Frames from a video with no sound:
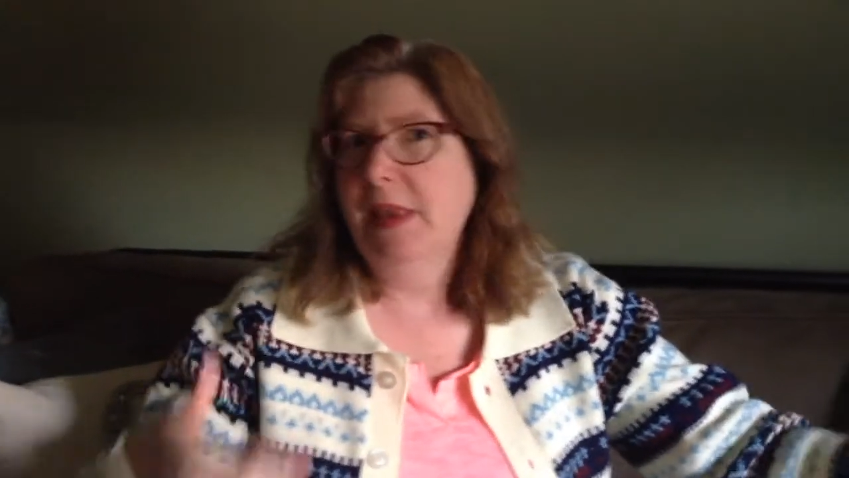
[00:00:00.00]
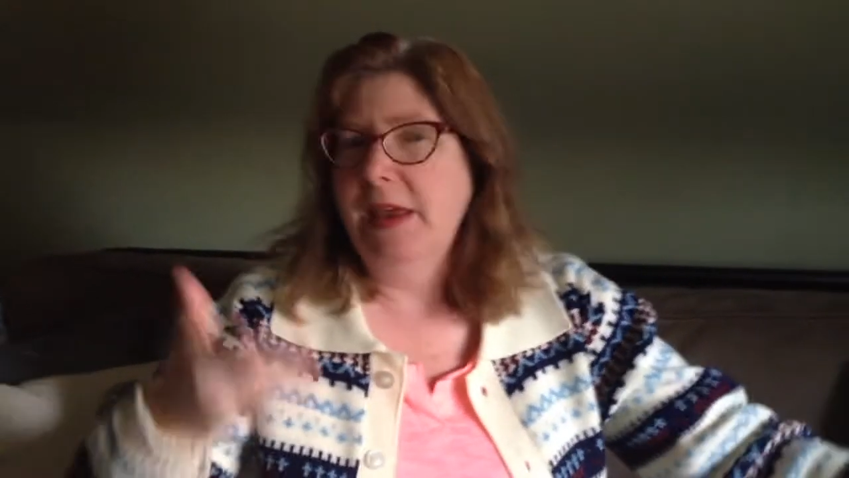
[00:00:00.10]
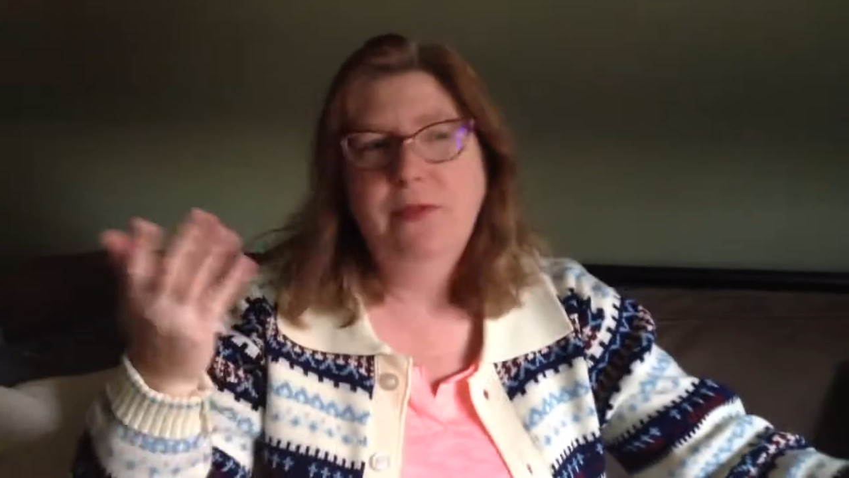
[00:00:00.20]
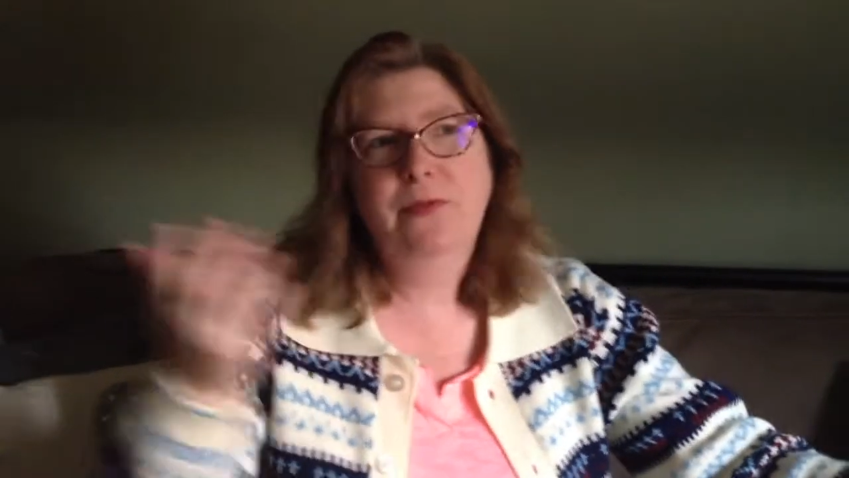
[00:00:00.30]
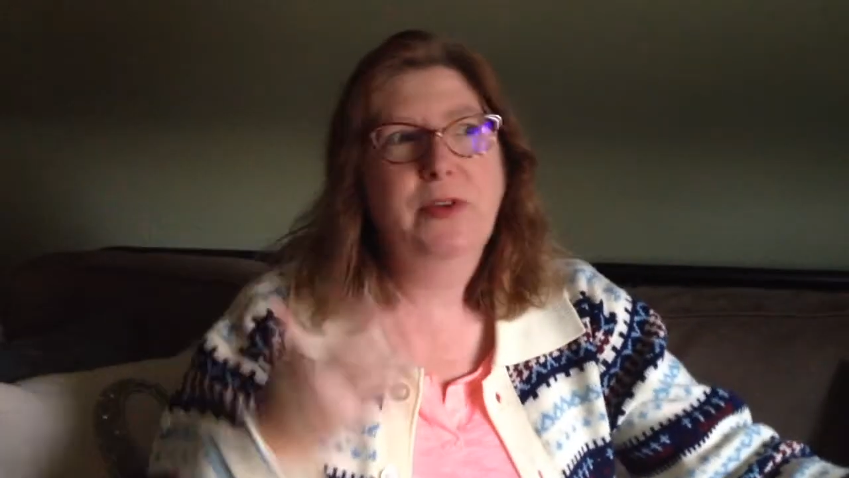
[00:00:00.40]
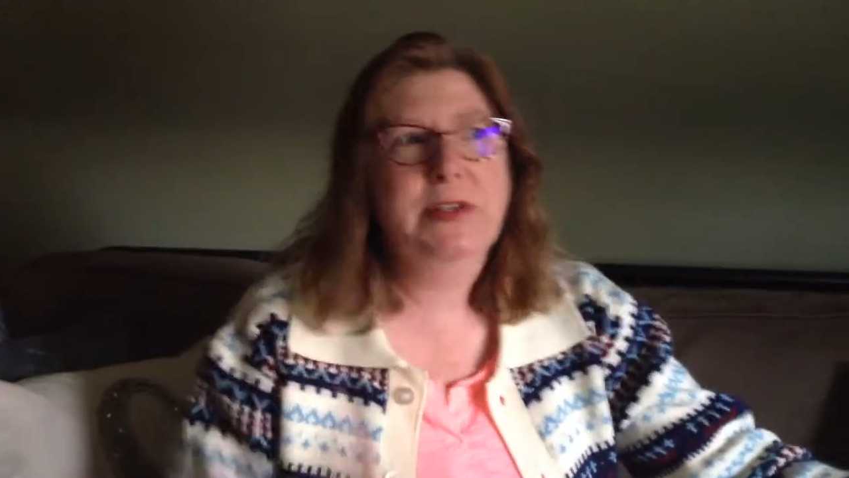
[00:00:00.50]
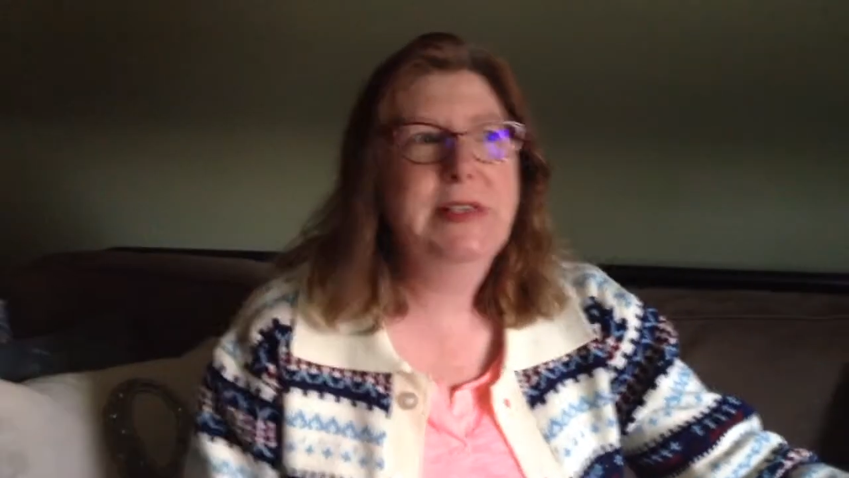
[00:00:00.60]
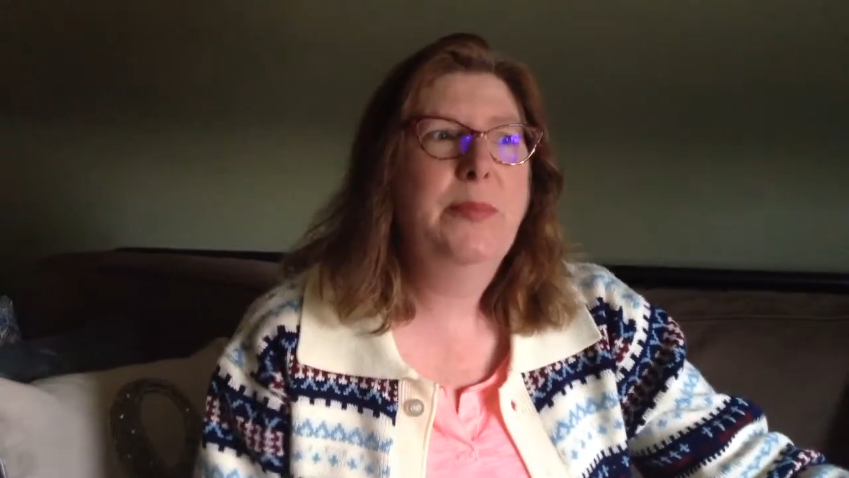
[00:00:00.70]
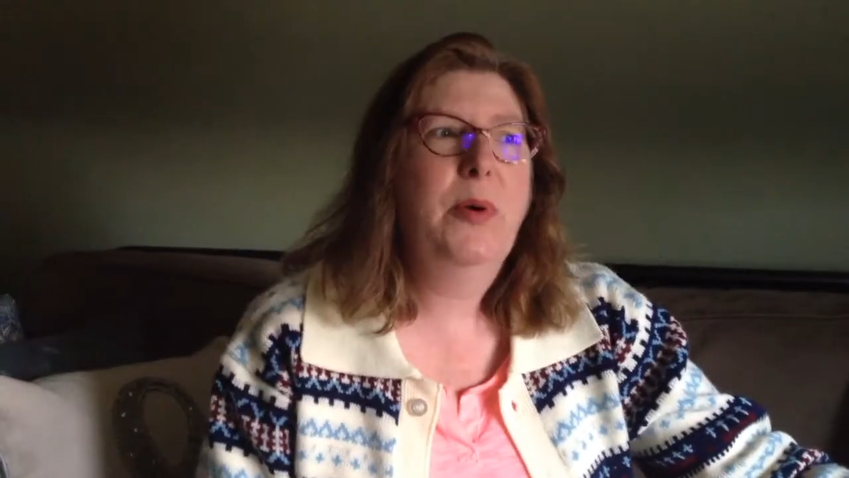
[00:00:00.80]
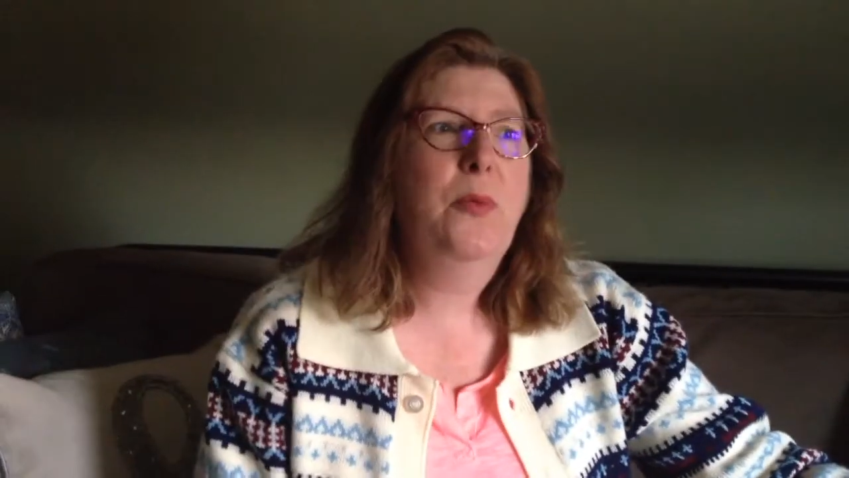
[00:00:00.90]
Like, for
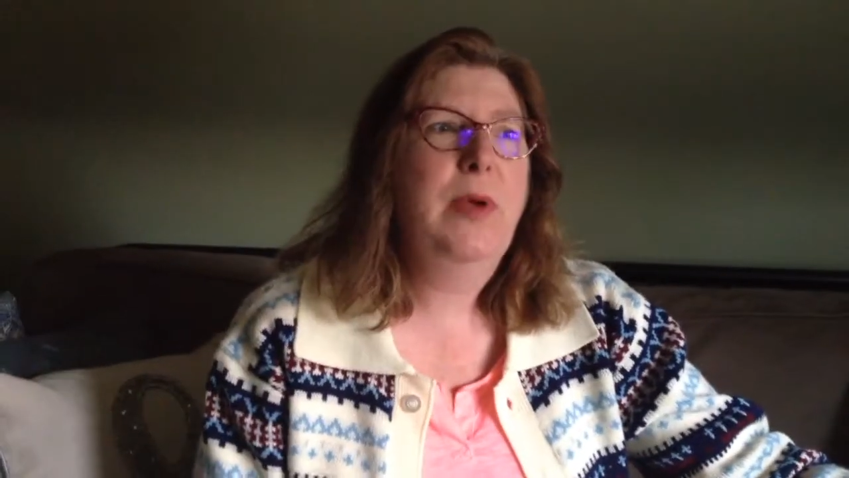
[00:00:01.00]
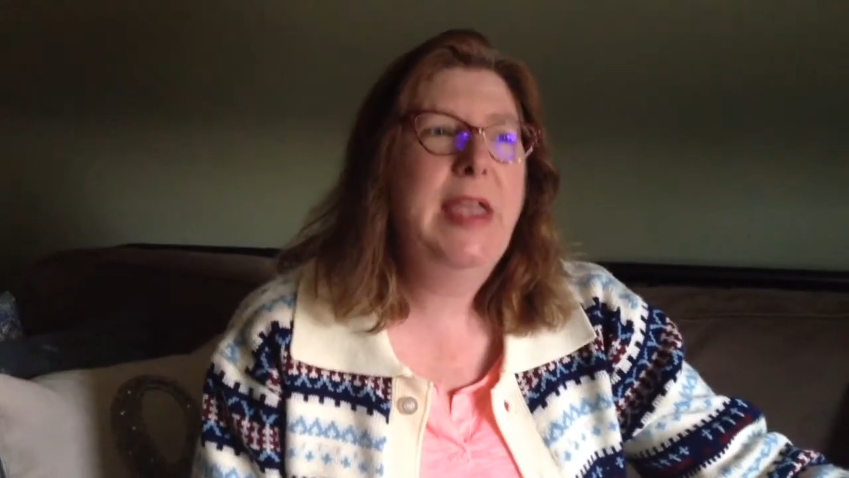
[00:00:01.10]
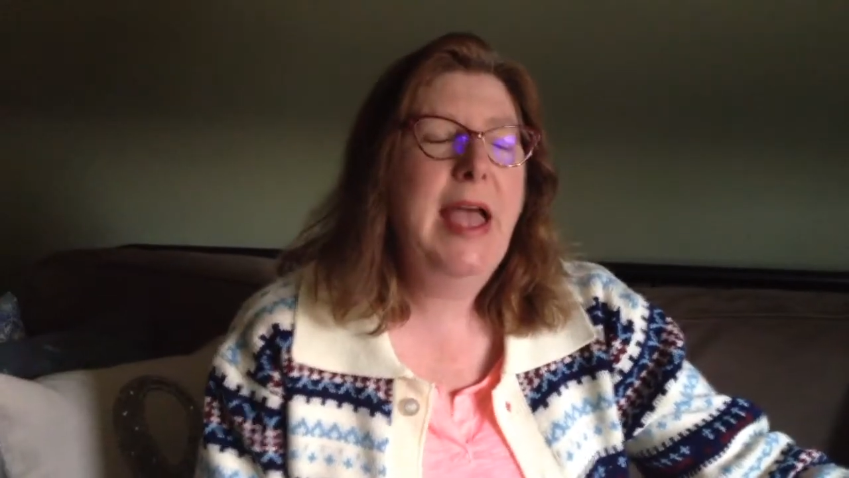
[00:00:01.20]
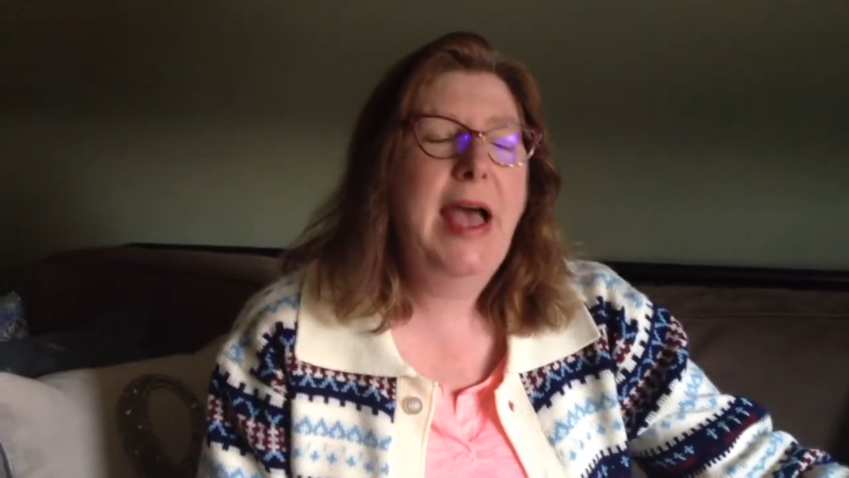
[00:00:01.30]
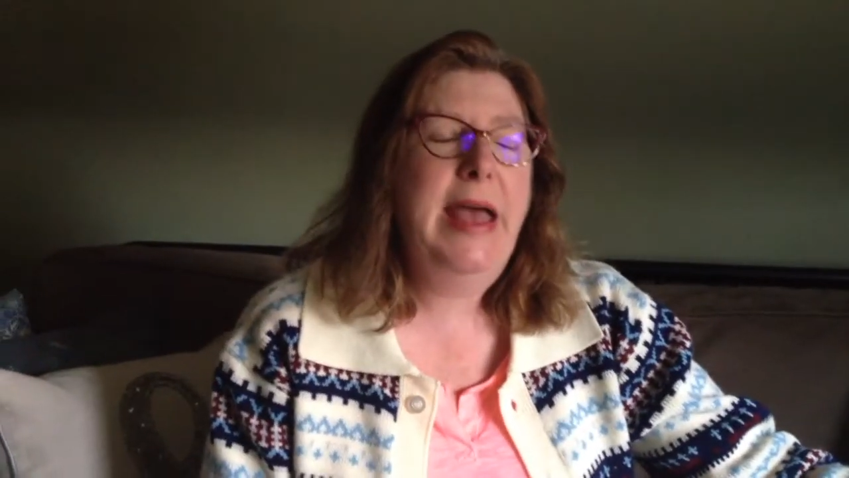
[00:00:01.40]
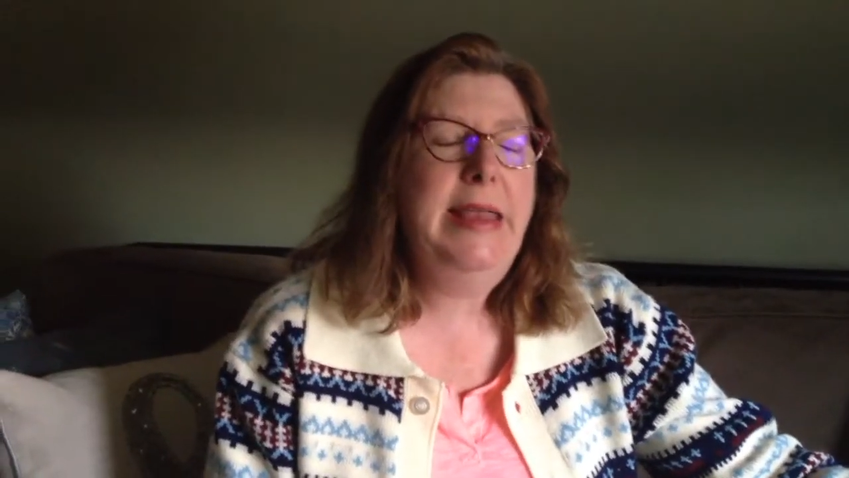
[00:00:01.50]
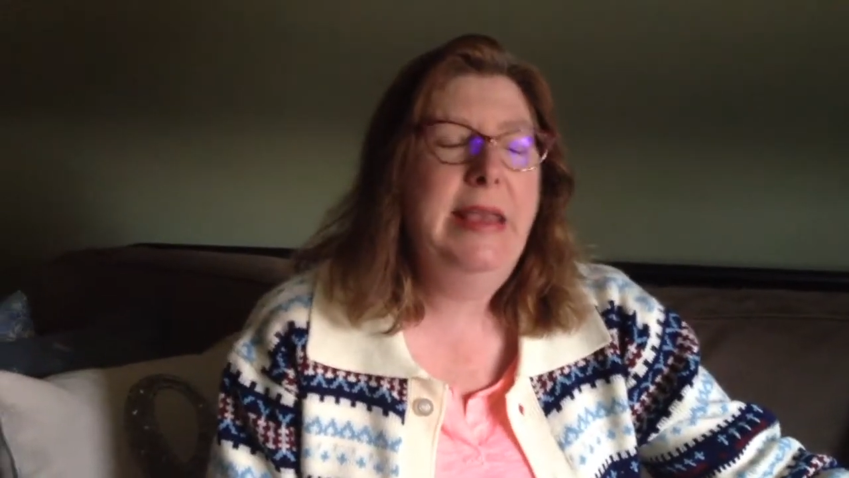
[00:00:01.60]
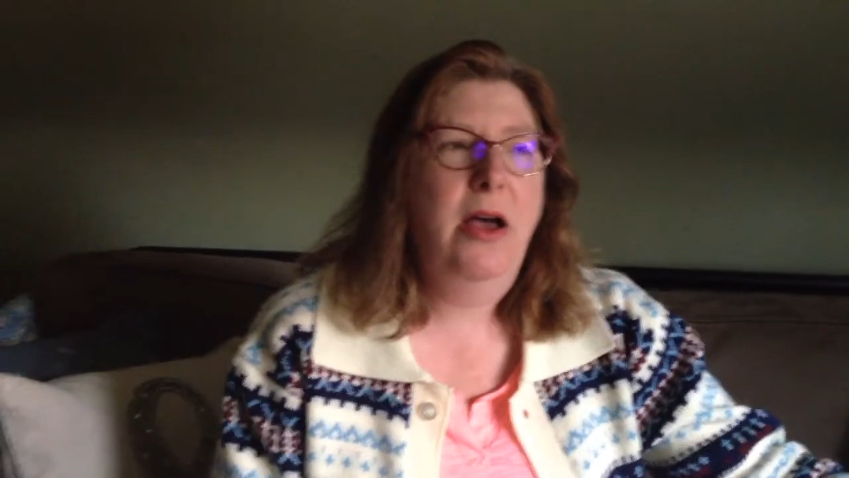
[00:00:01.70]
example, we had